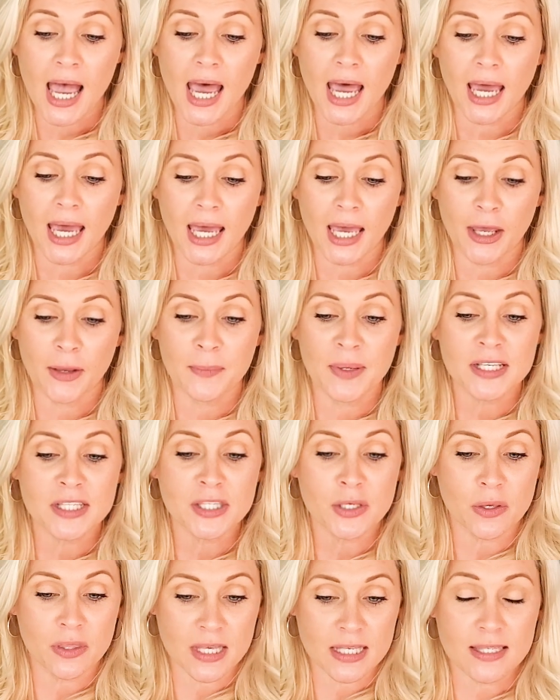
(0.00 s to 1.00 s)

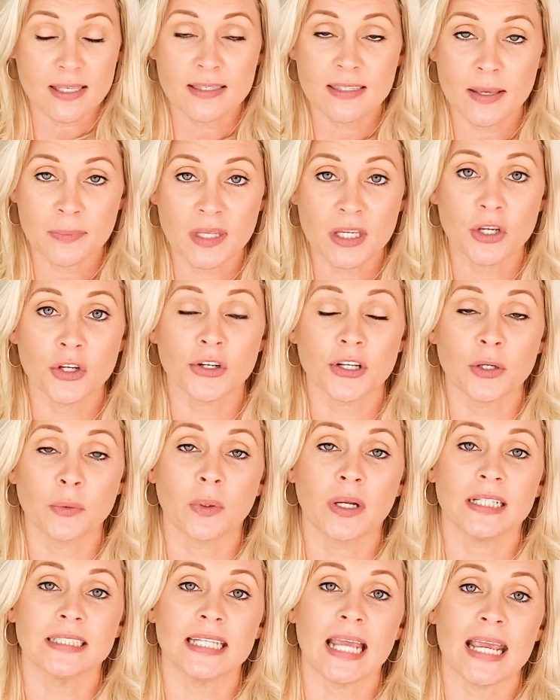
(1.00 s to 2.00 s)
So this is something you're going to
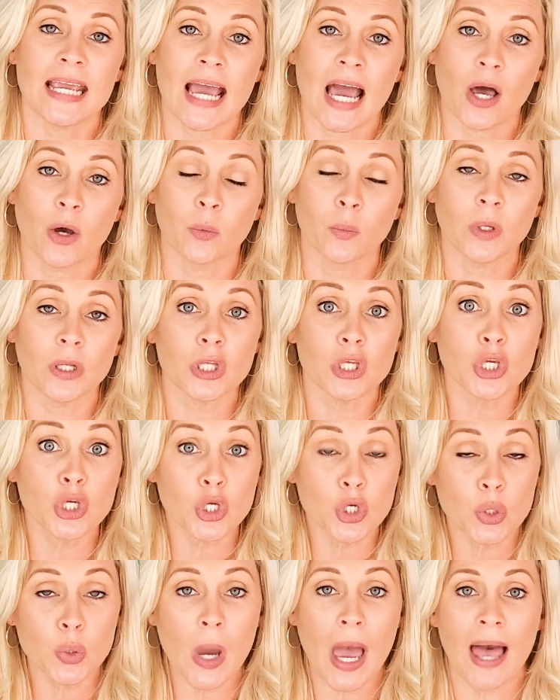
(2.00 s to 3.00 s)
want to take out when
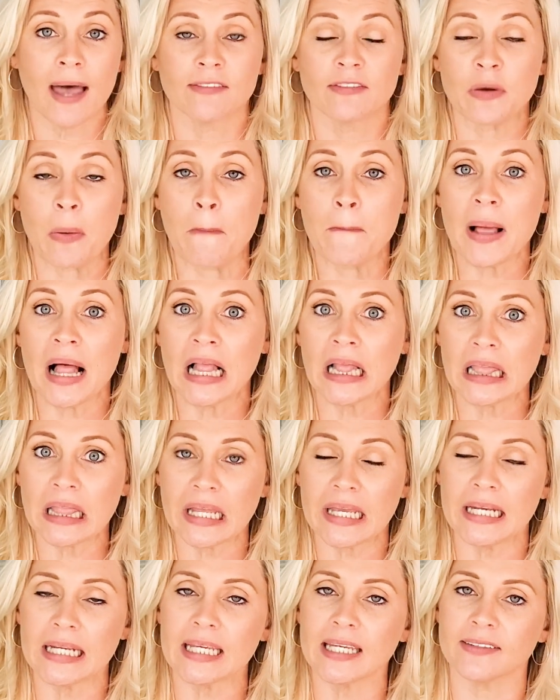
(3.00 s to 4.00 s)
you have
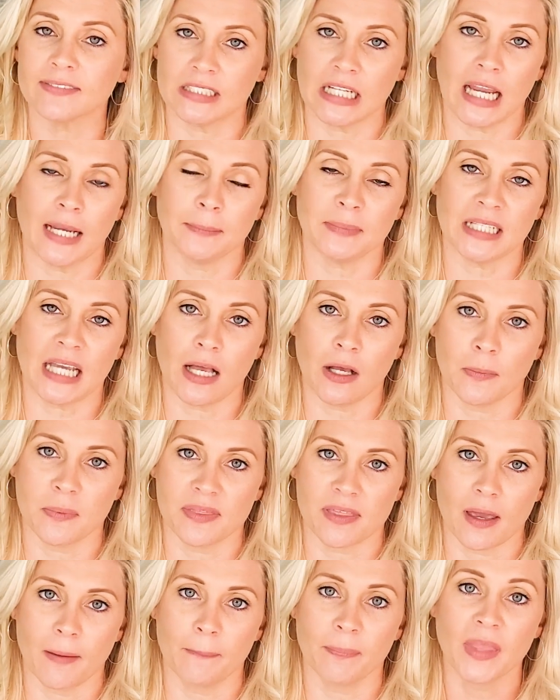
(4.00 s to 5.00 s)
plenty of time to help
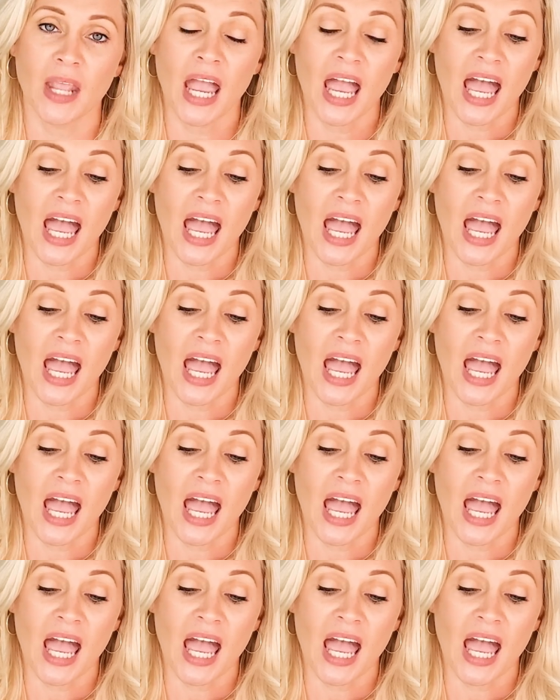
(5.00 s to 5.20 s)
them.